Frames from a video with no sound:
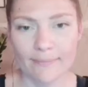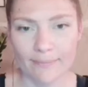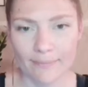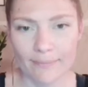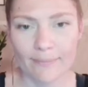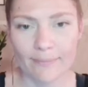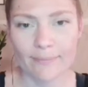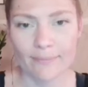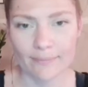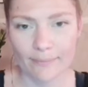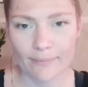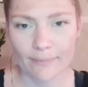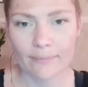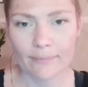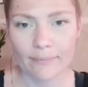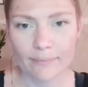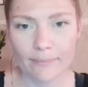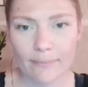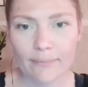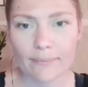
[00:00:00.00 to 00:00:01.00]

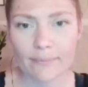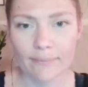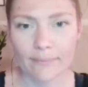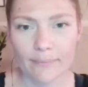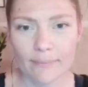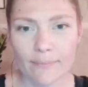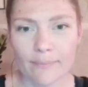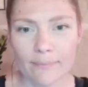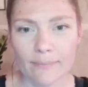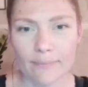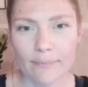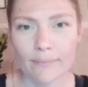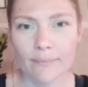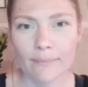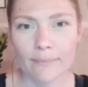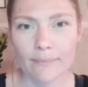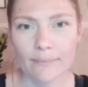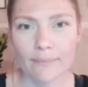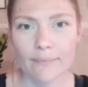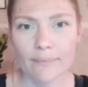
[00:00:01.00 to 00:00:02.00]

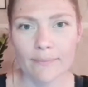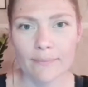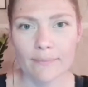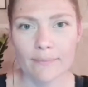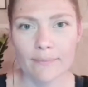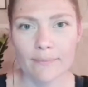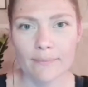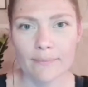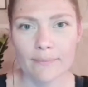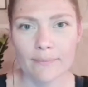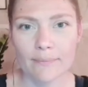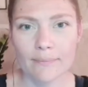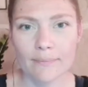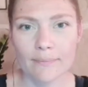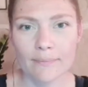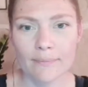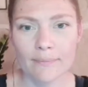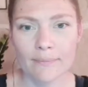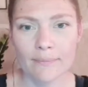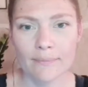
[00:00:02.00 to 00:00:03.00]

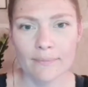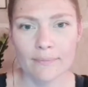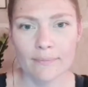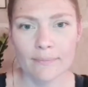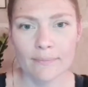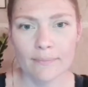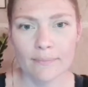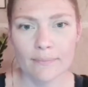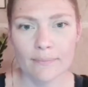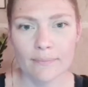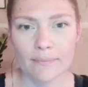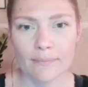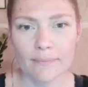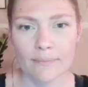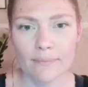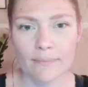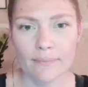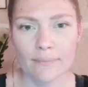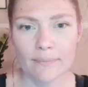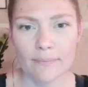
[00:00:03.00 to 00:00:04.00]

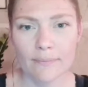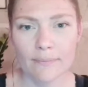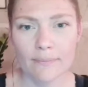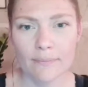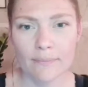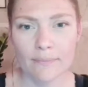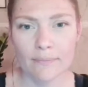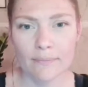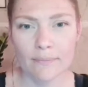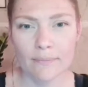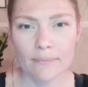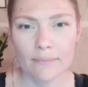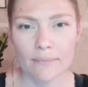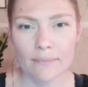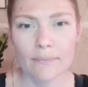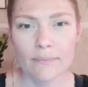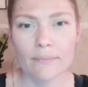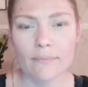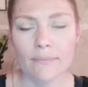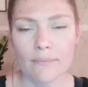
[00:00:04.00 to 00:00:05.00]

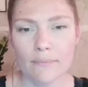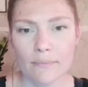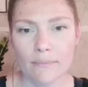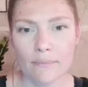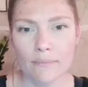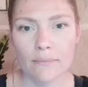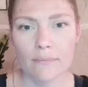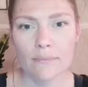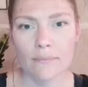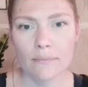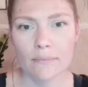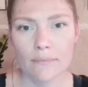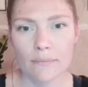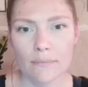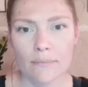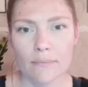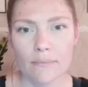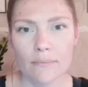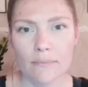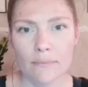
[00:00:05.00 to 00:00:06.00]

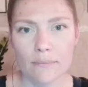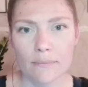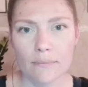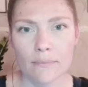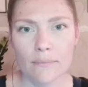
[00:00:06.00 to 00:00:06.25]
(silent)